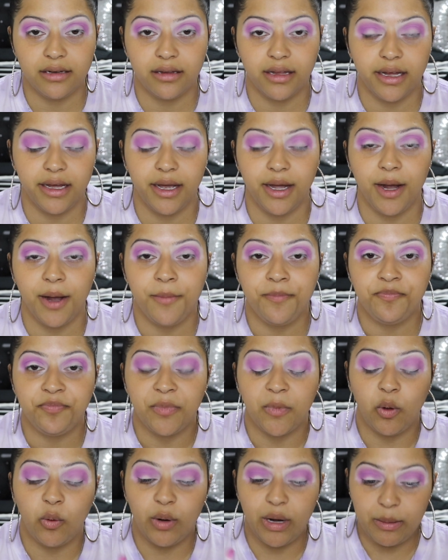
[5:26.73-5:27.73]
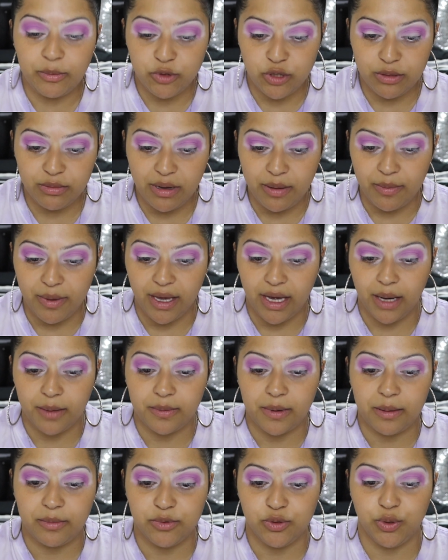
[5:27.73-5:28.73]
Like, when I'm doing my makeup,
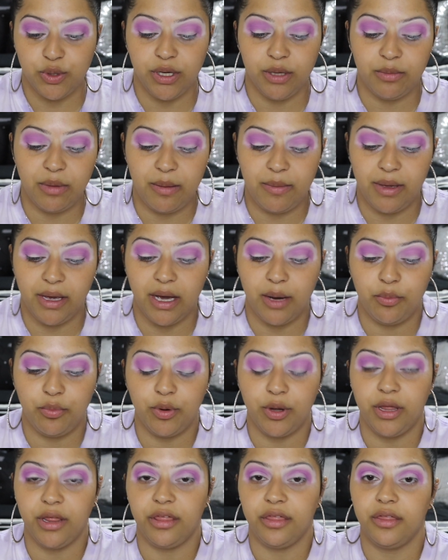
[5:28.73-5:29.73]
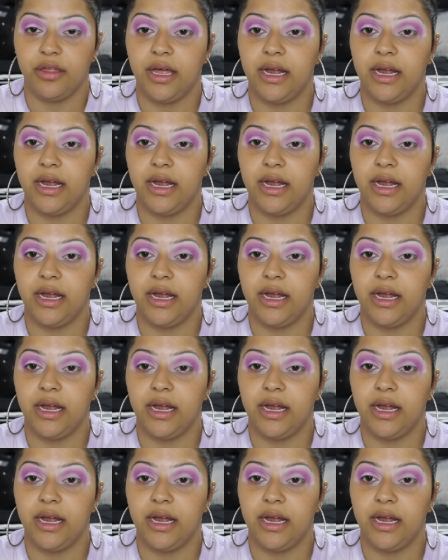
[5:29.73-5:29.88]
I'm doing my makeup with,